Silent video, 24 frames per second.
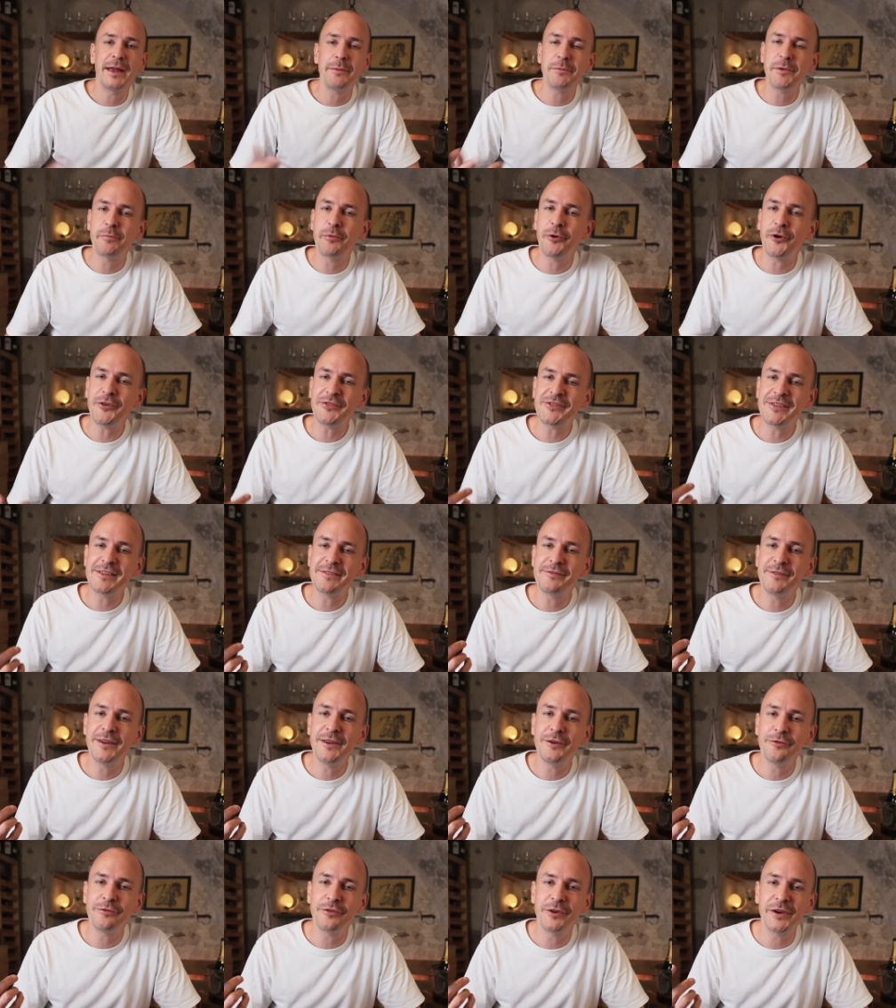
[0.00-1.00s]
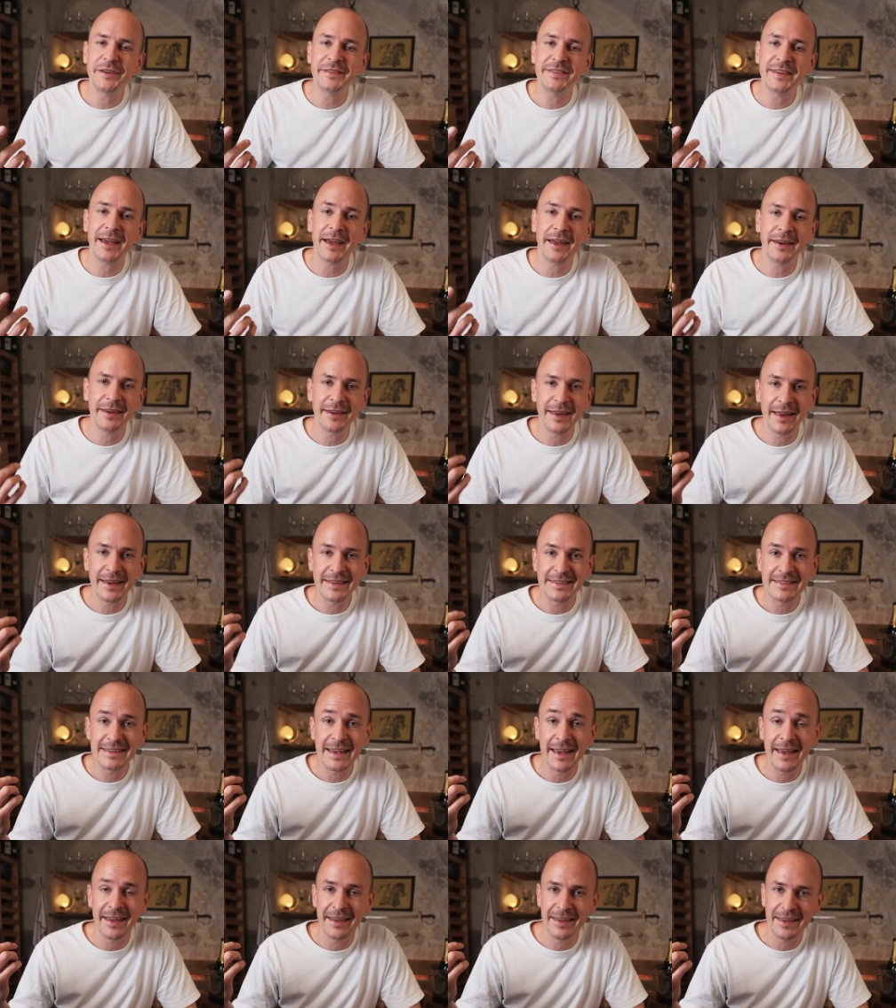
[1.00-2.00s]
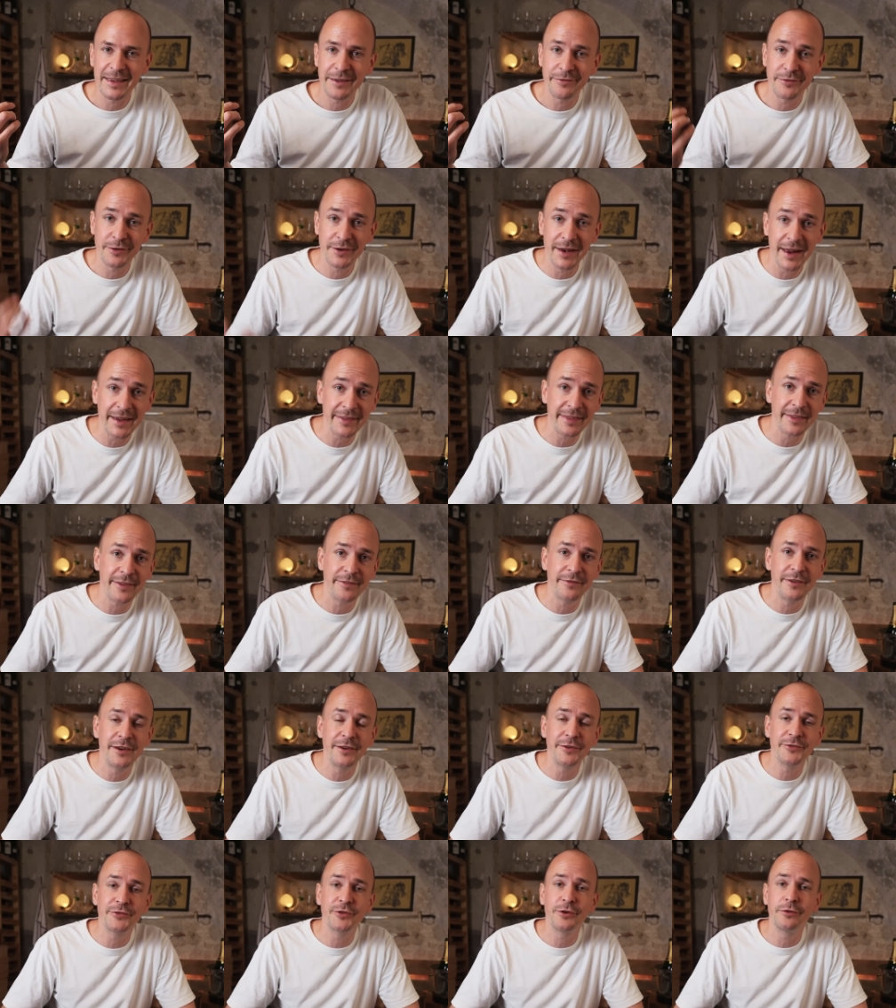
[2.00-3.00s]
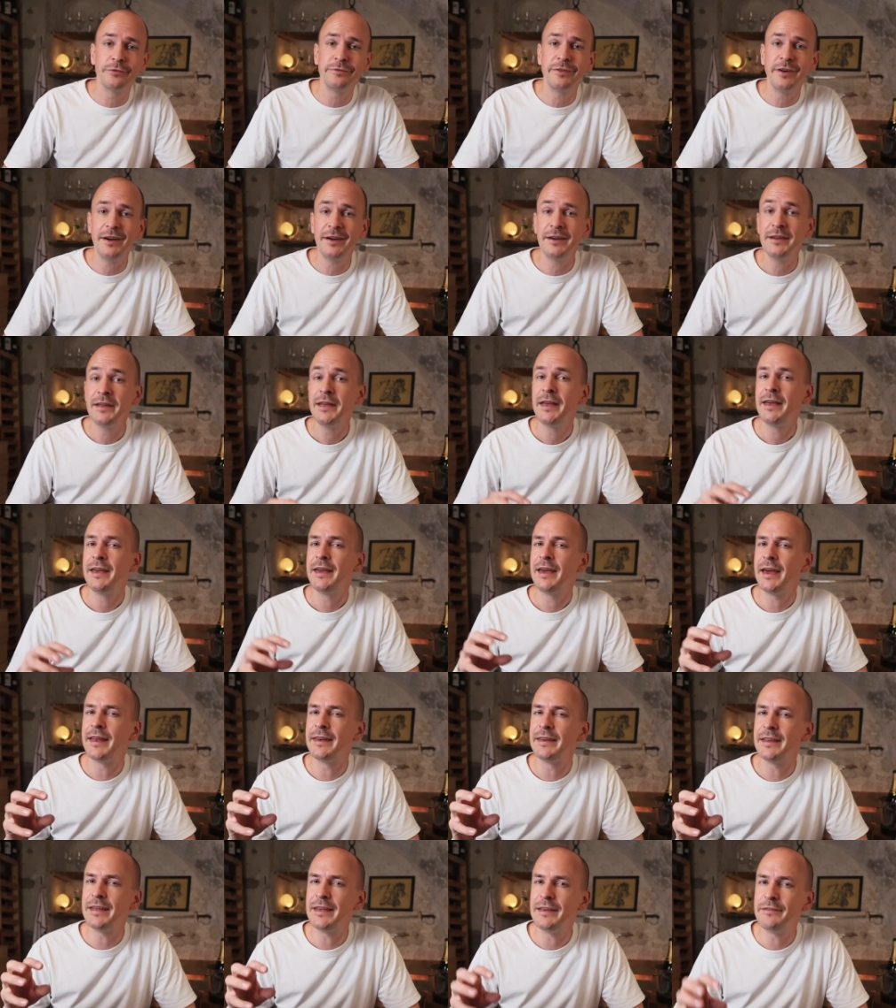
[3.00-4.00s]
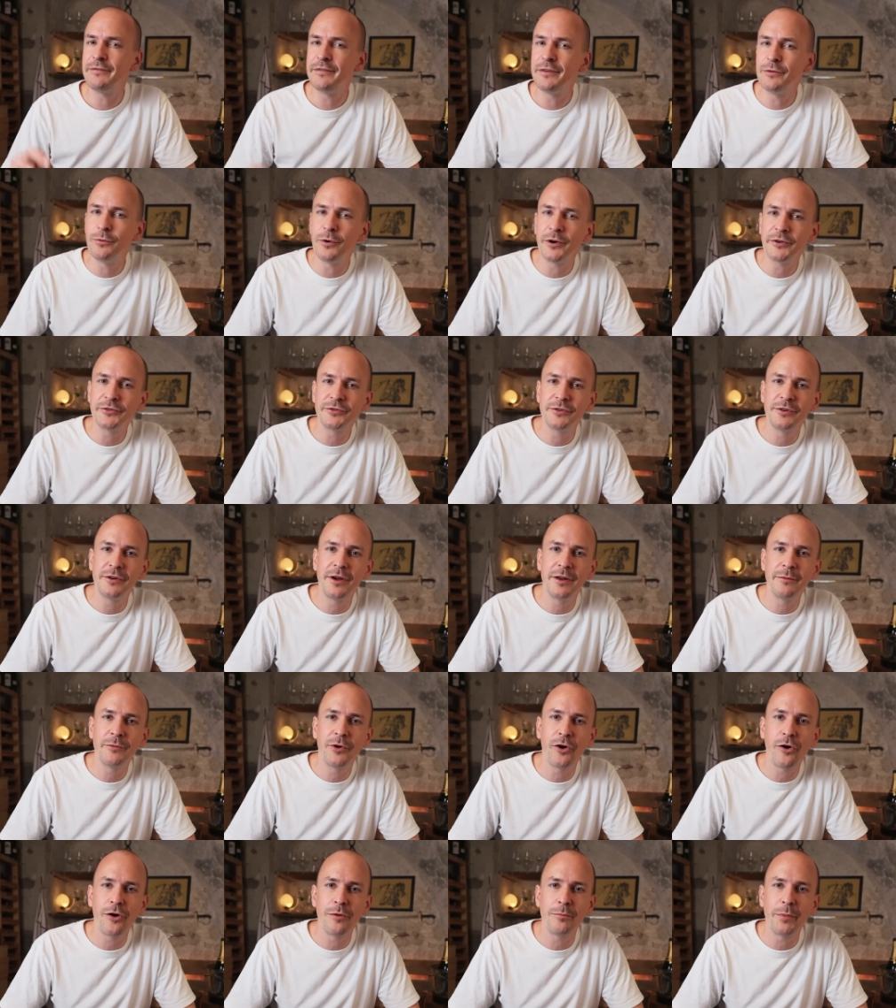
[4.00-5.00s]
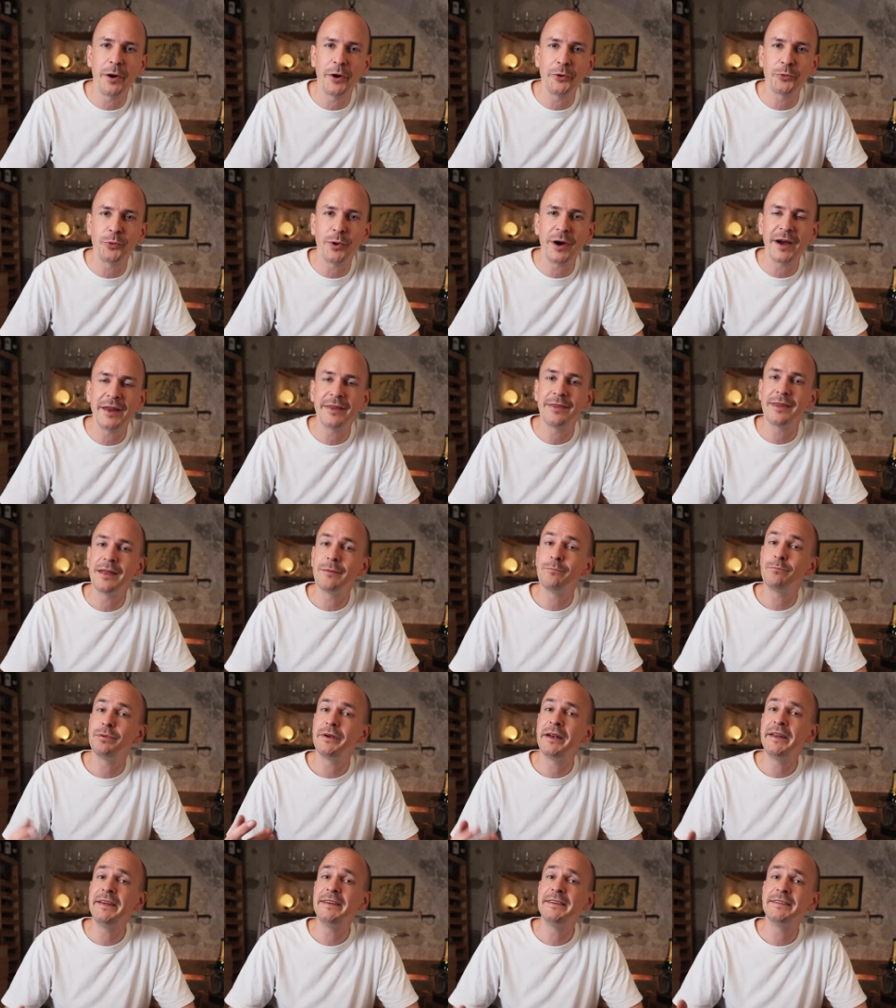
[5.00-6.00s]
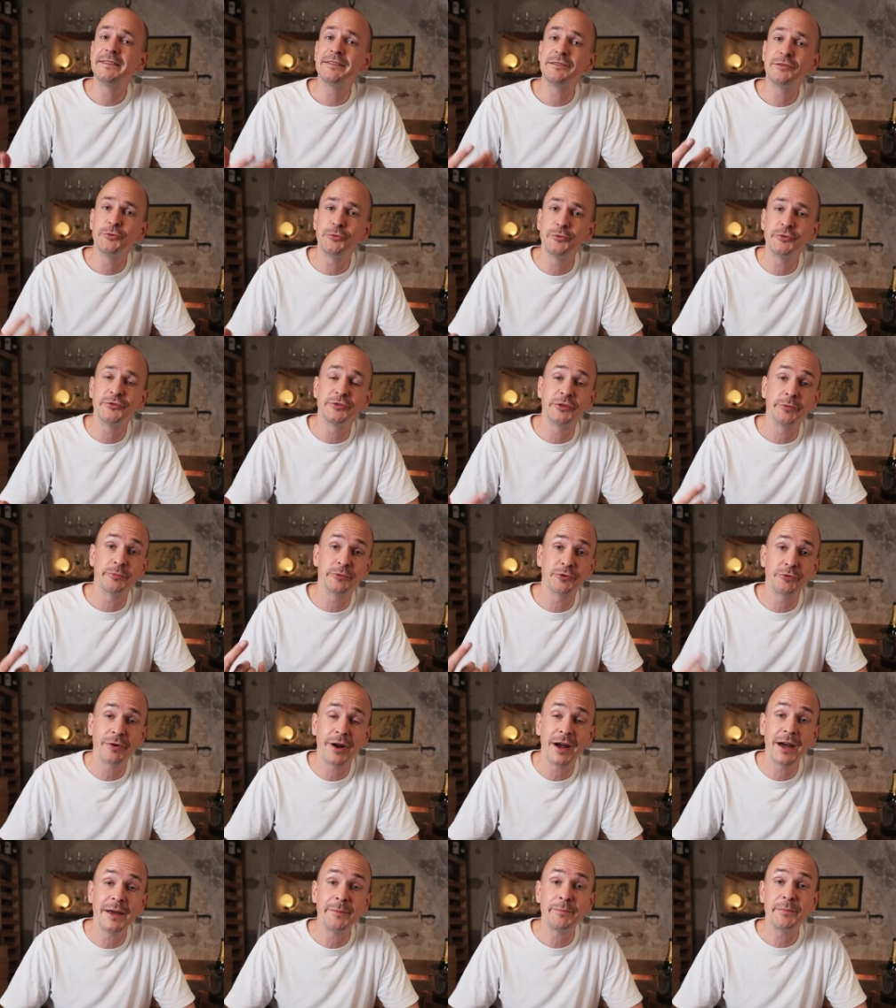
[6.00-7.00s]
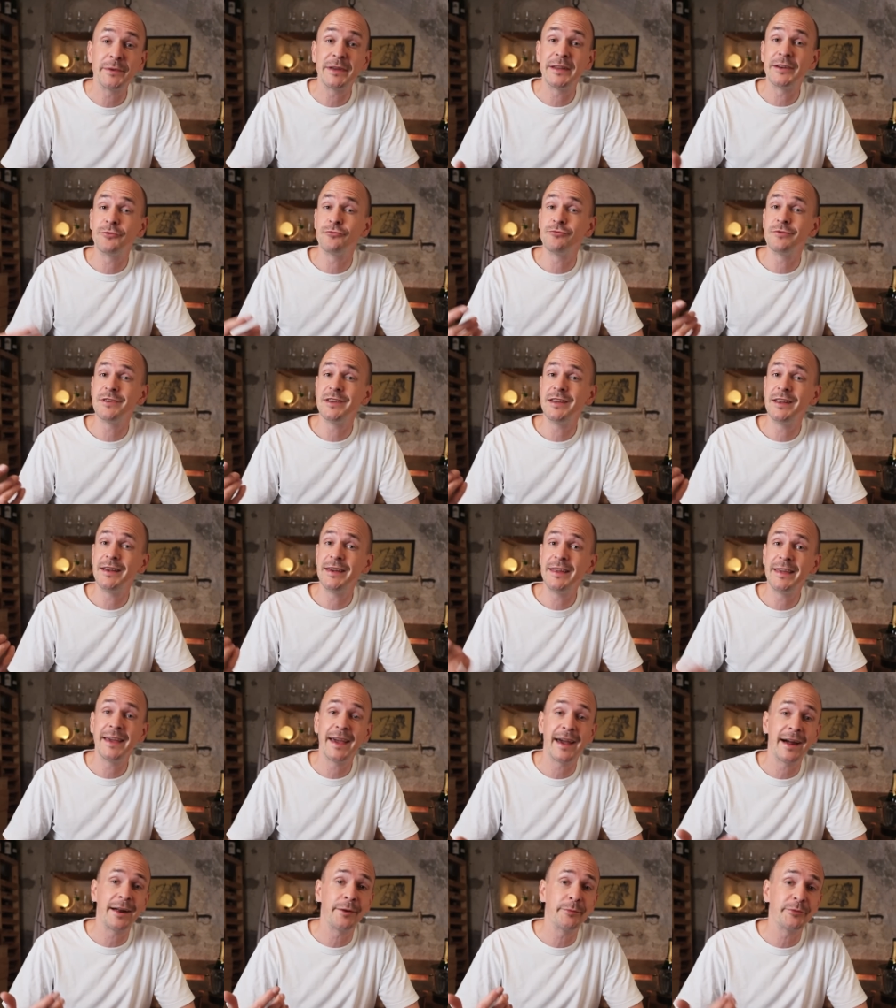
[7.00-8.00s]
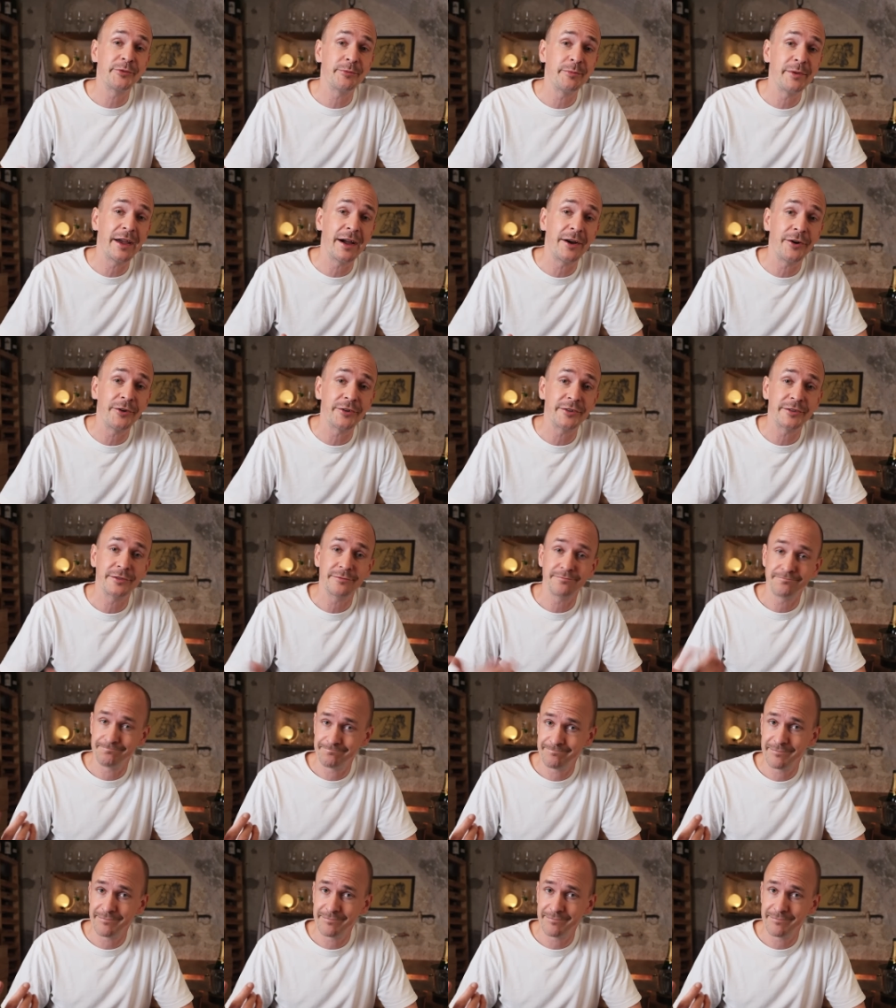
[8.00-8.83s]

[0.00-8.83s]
Let me pause this video for a second and say, if you like this video so far and if you want to learn more about wine, then please do subscribe. It really helps me out.